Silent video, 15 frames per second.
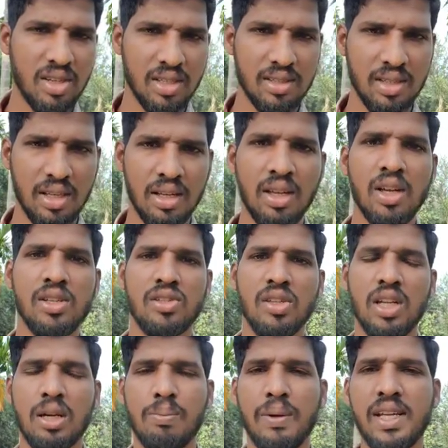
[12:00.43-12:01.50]
region, so
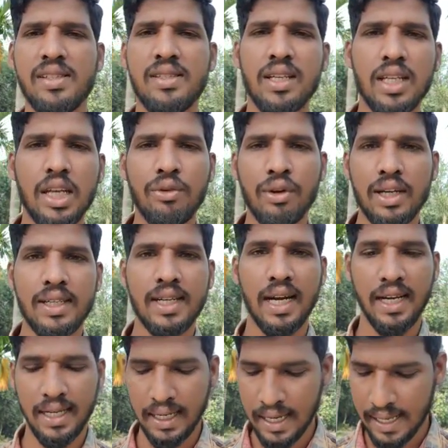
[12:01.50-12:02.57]
that place they given
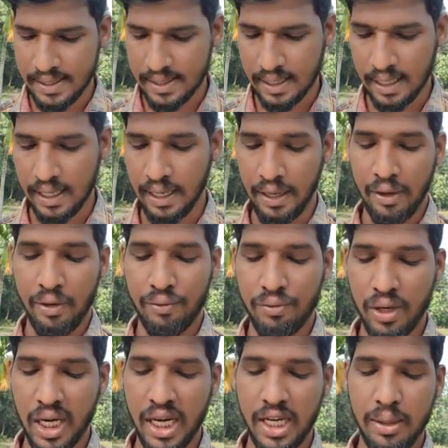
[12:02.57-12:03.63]
title as a
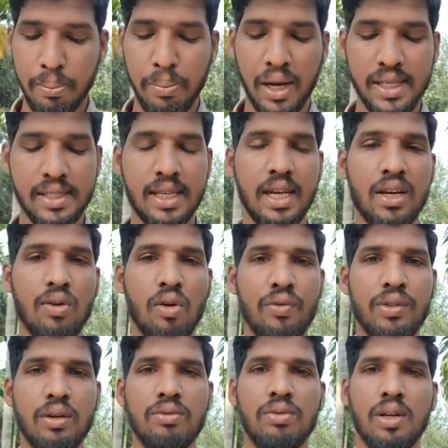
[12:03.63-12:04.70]
wheat basket of
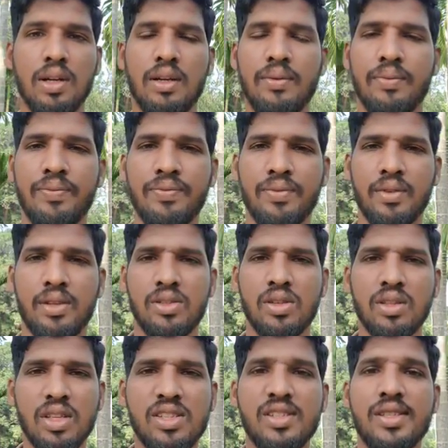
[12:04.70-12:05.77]
the world. So
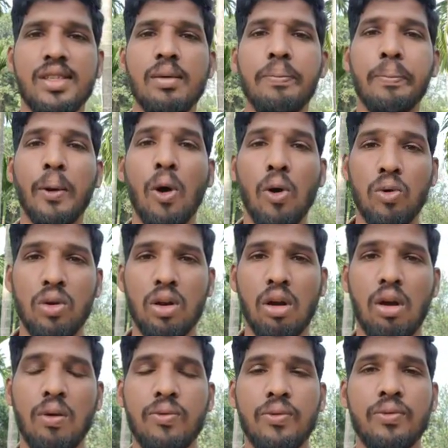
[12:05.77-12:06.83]
this is a bowl
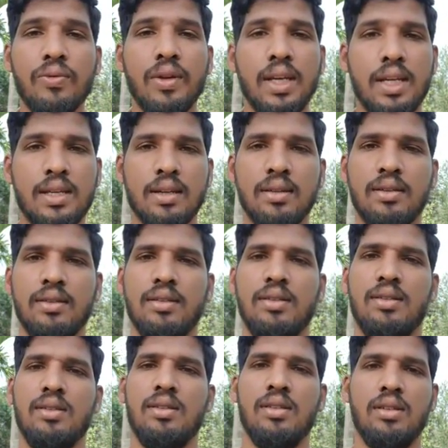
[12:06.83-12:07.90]
of wheat.
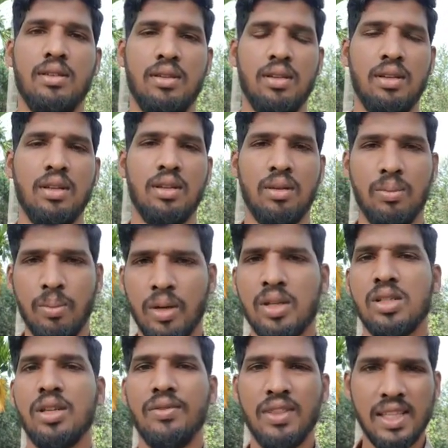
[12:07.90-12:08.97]

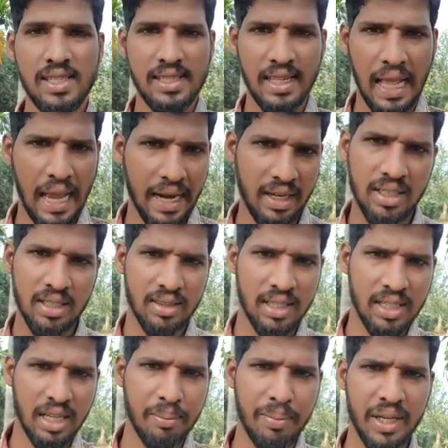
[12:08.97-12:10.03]
Because of this land,
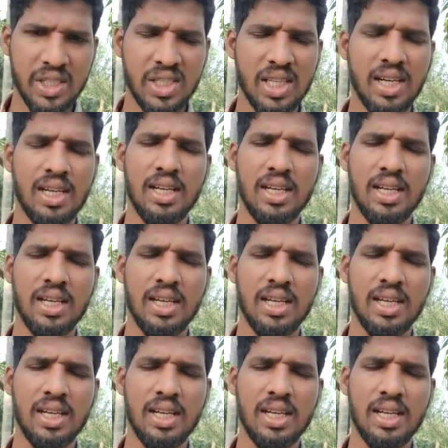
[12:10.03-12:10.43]
the temperate